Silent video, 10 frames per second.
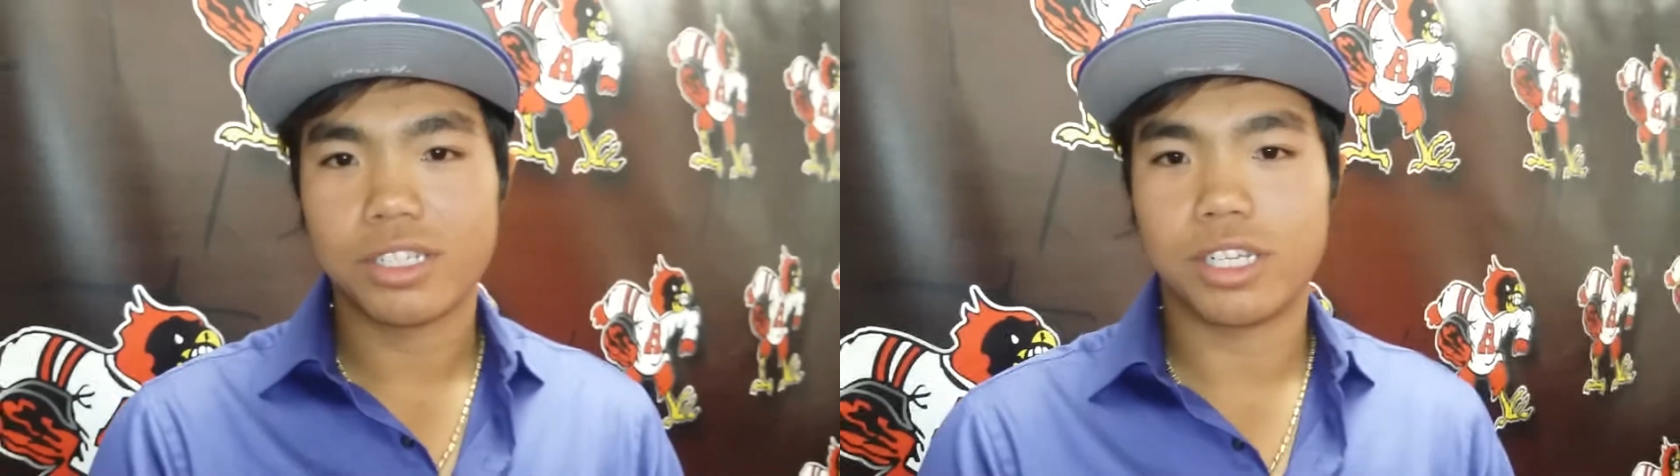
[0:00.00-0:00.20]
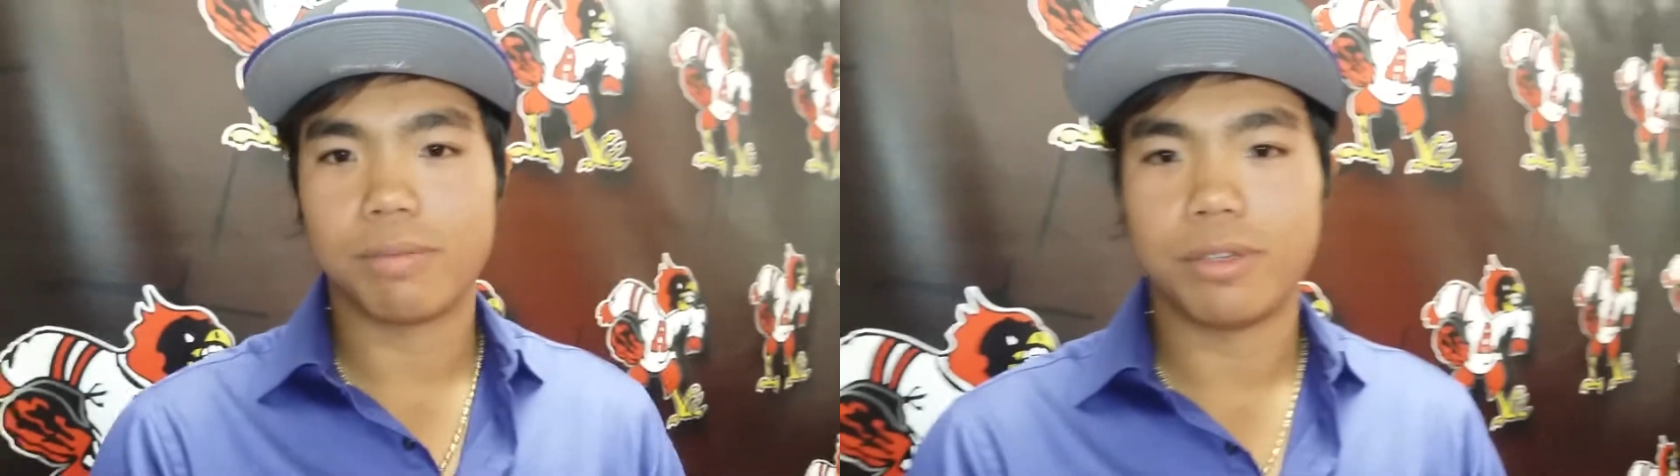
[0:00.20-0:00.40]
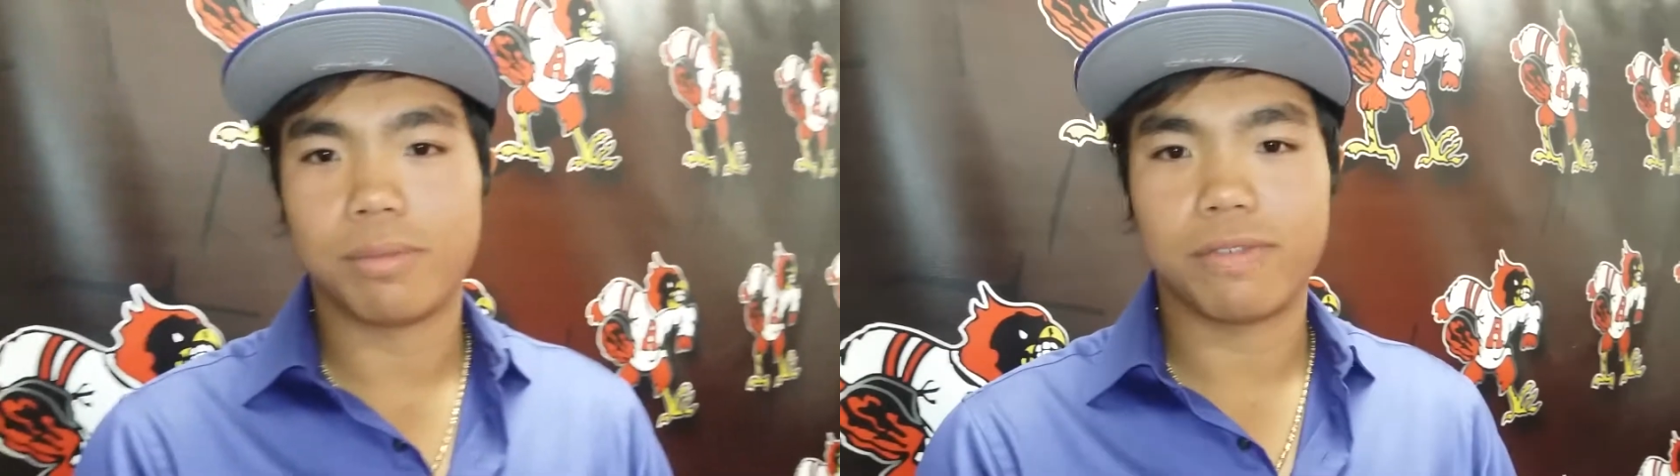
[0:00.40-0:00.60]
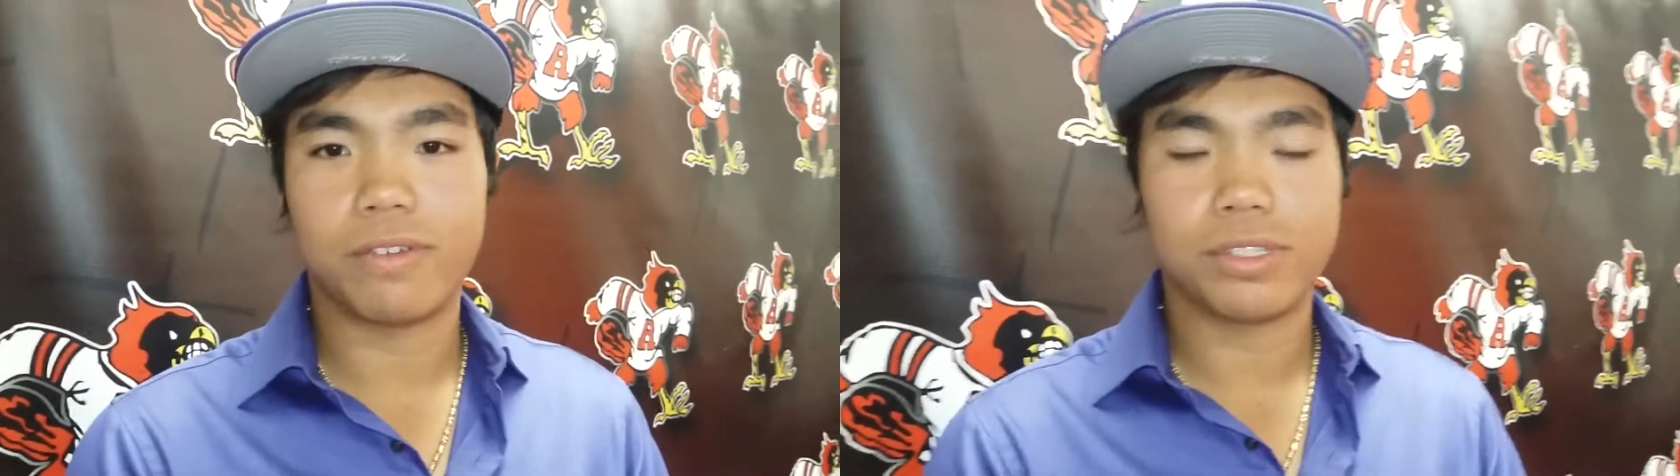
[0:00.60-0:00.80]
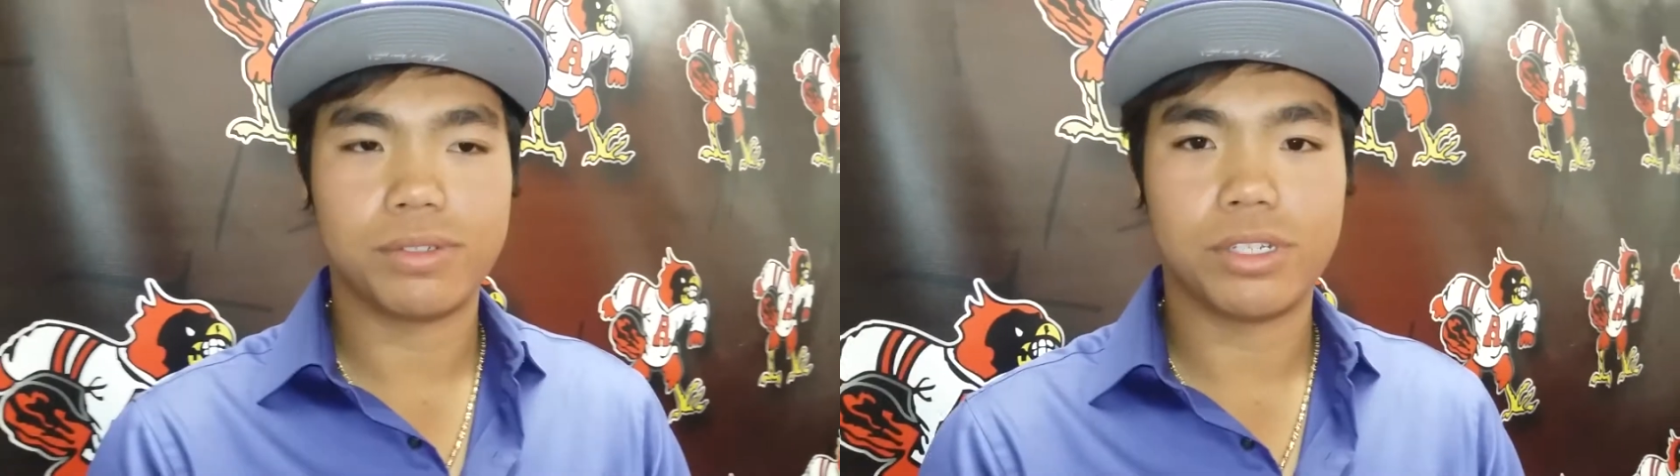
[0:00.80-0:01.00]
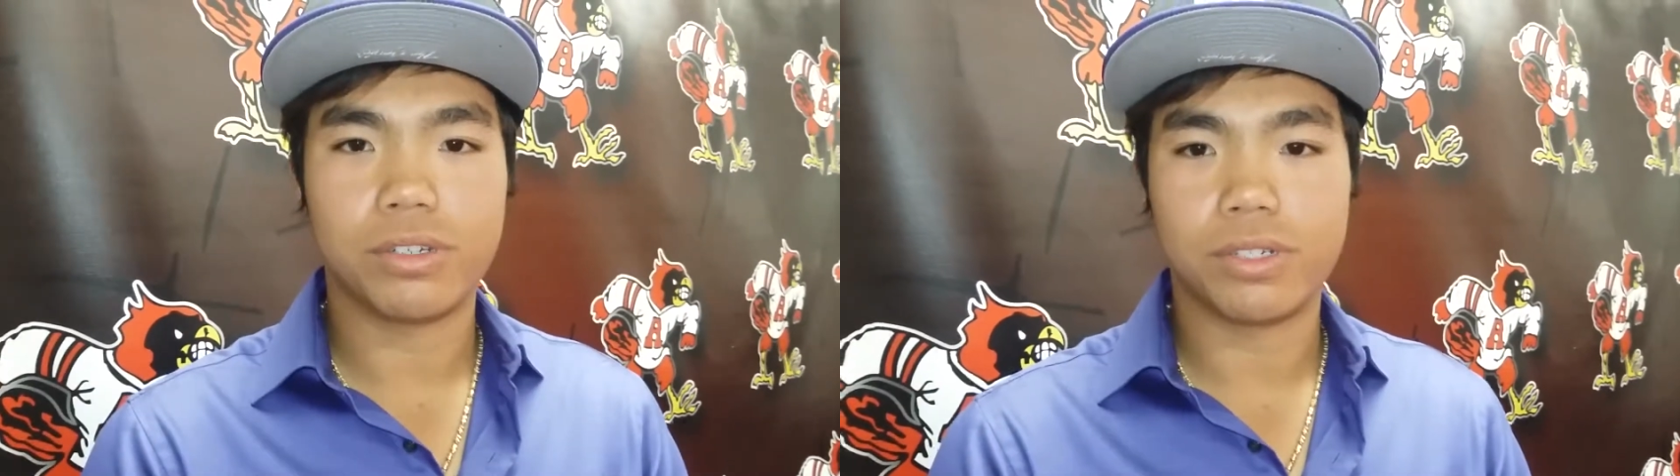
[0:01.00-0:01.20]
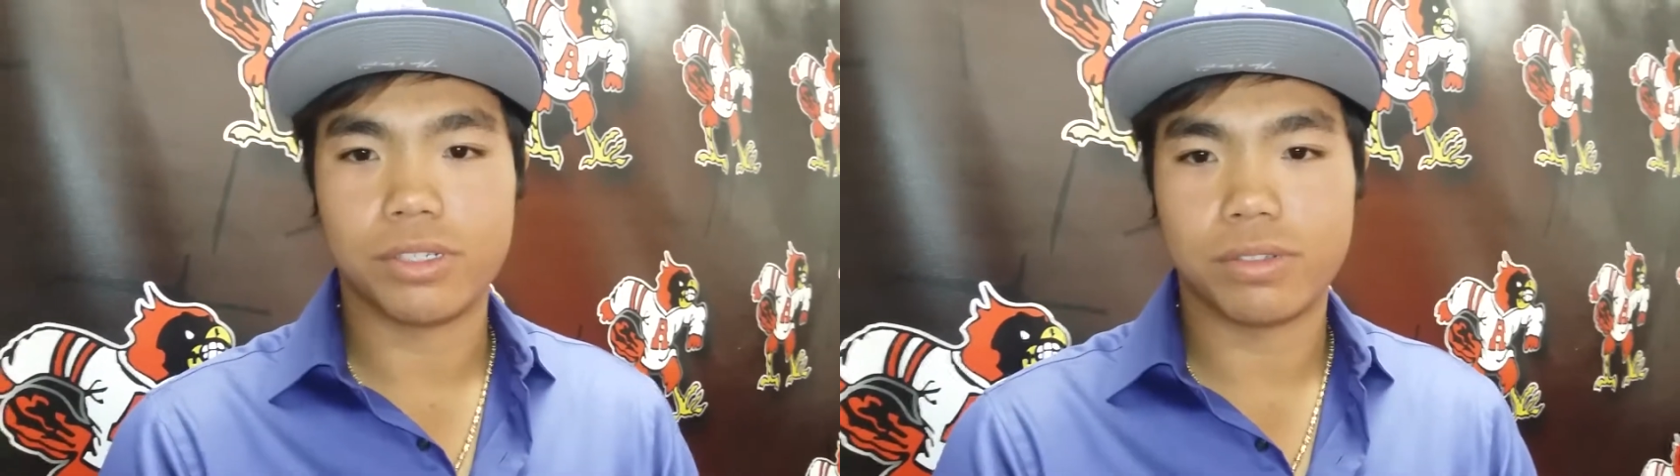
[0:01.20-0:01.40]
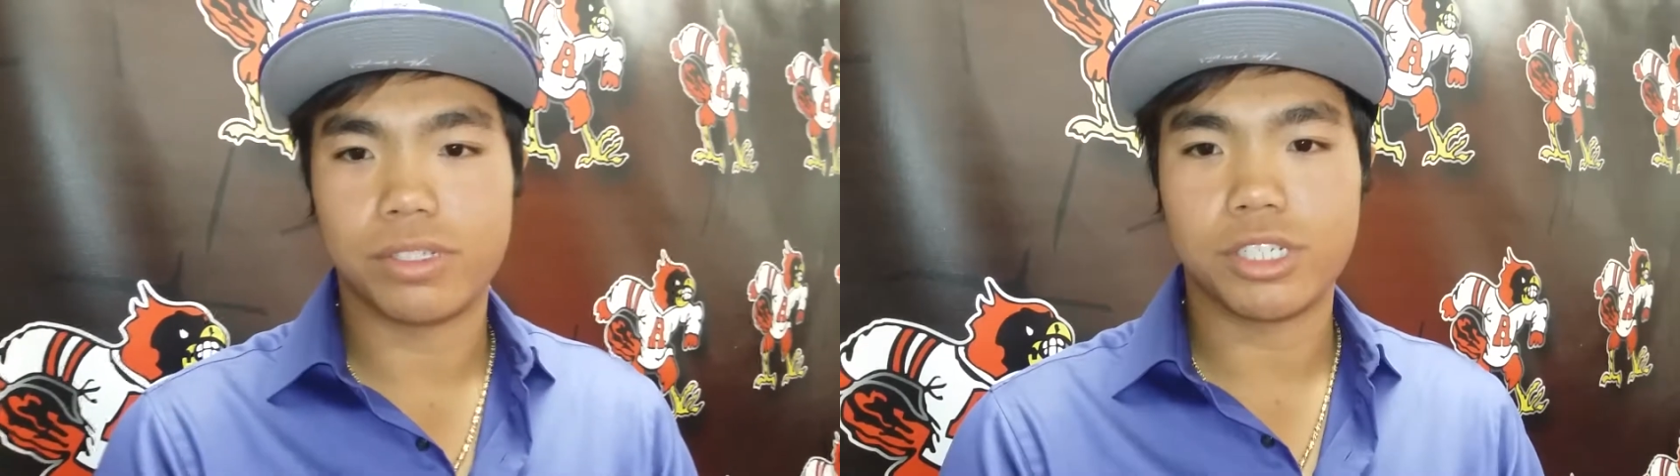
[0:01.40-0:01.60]
yeah. taking me in my freshman year
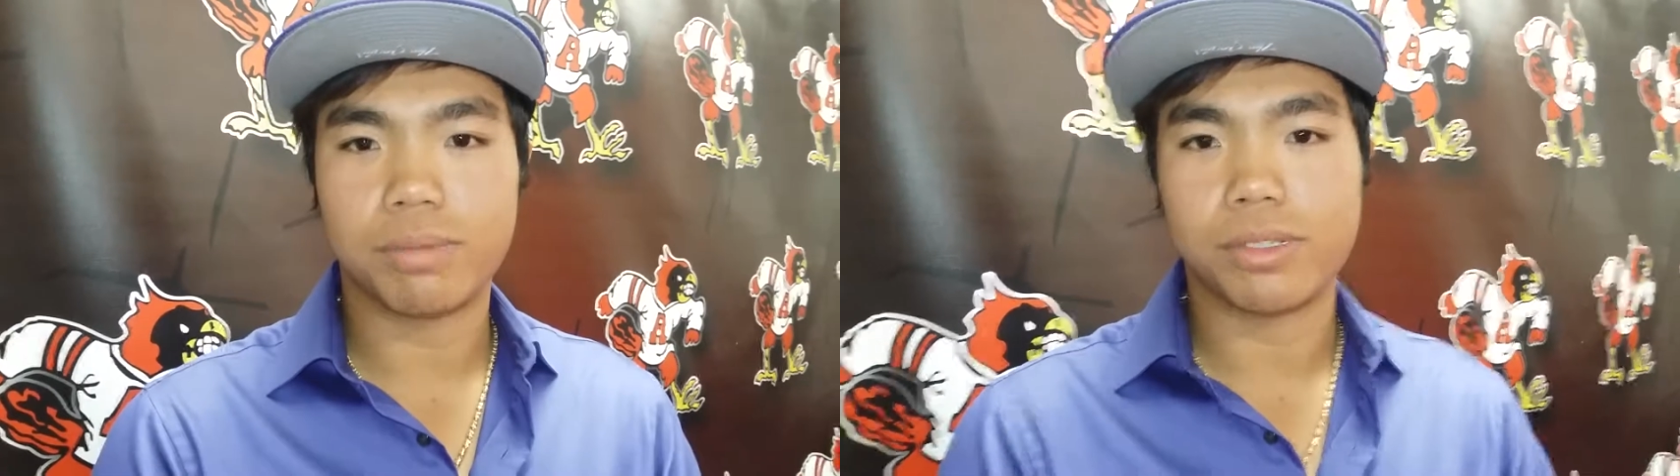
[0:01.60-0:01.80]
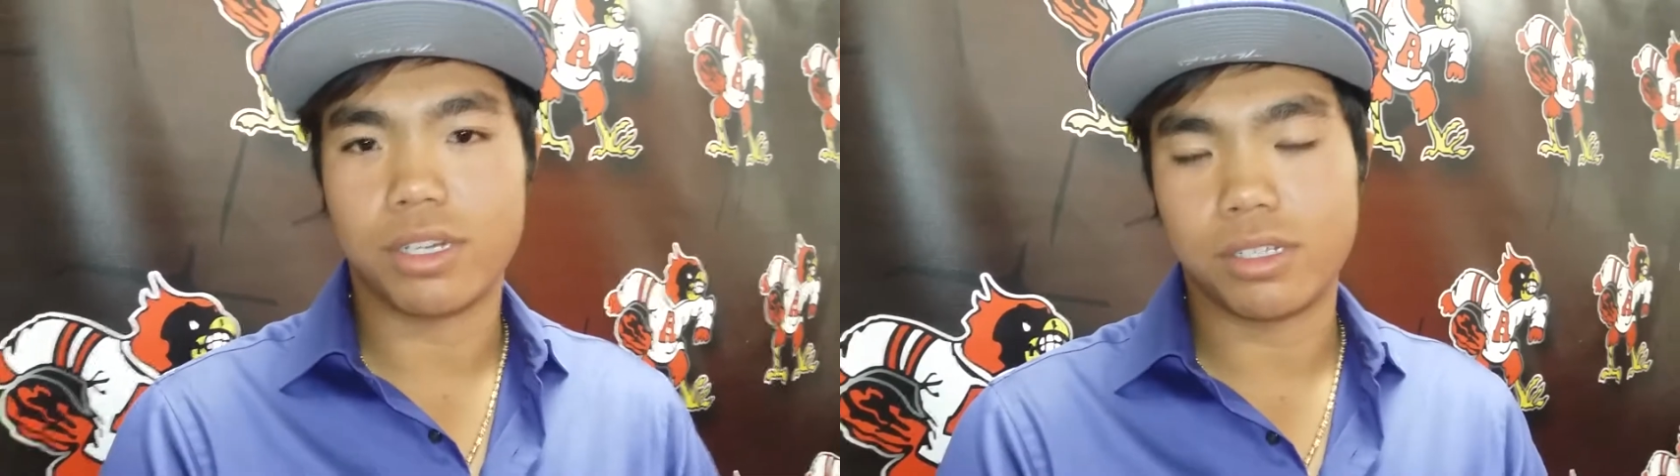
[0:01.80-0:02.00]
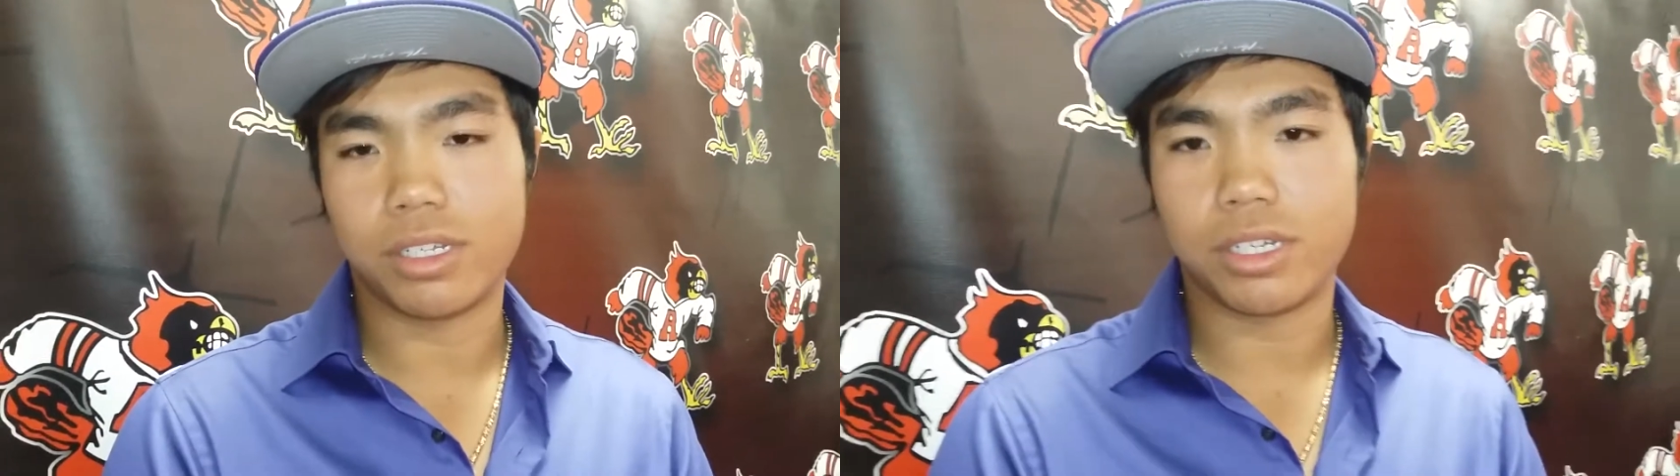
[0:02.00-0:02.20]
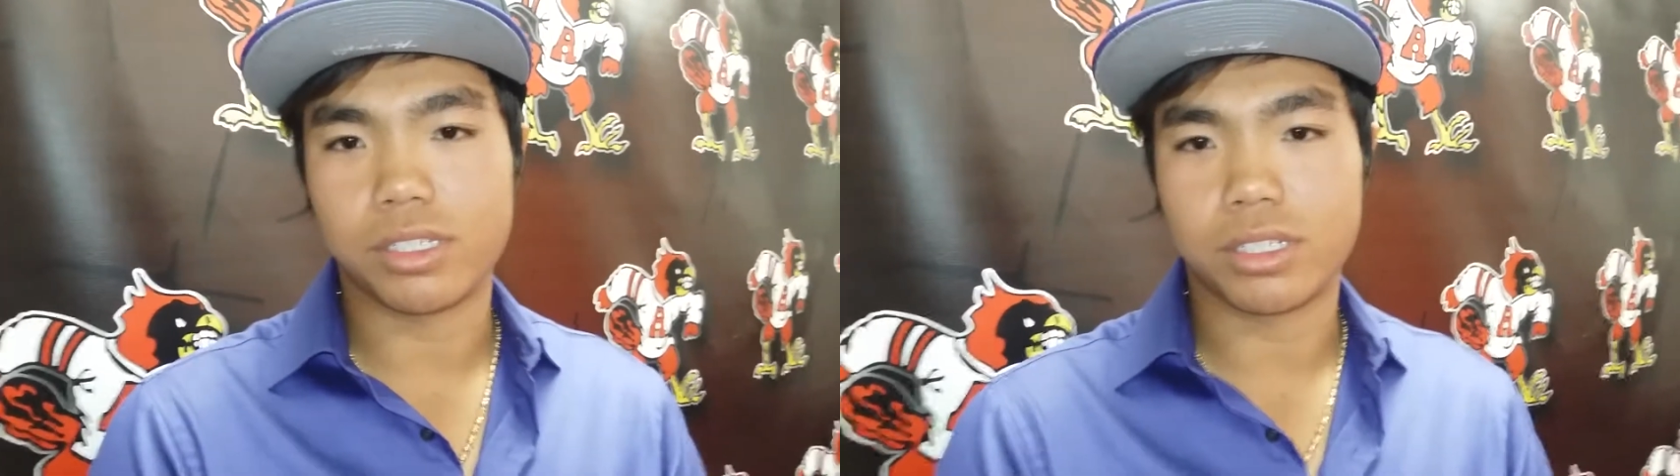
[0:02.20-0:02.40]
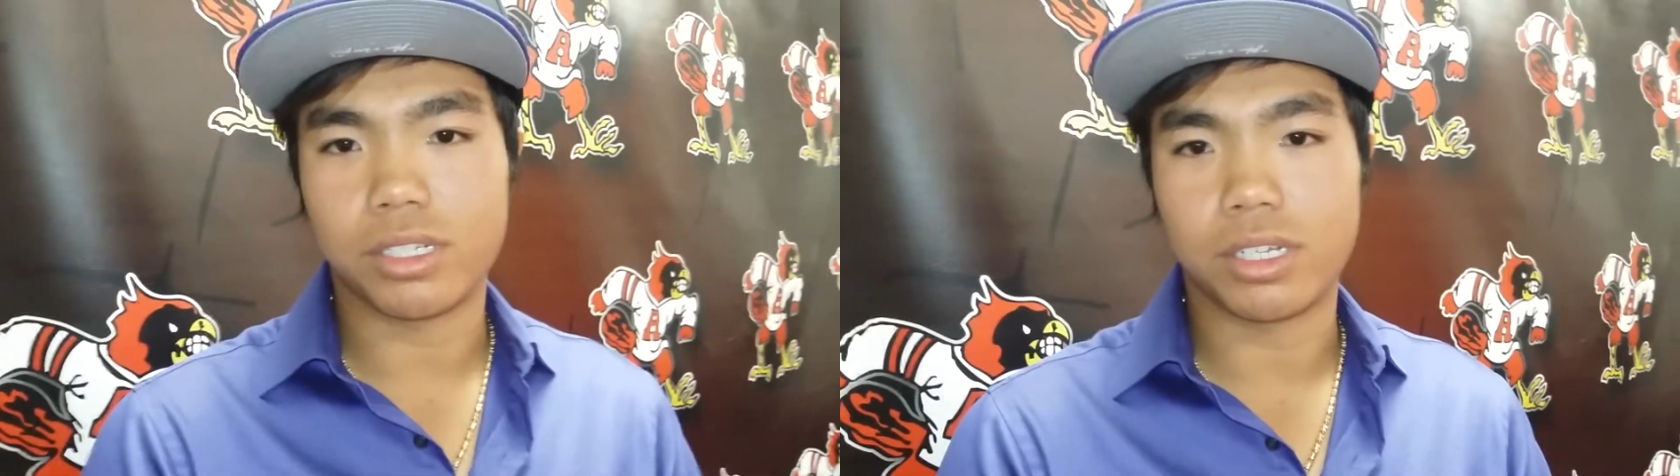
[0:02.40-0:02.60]
and you know teaching me a lot of things.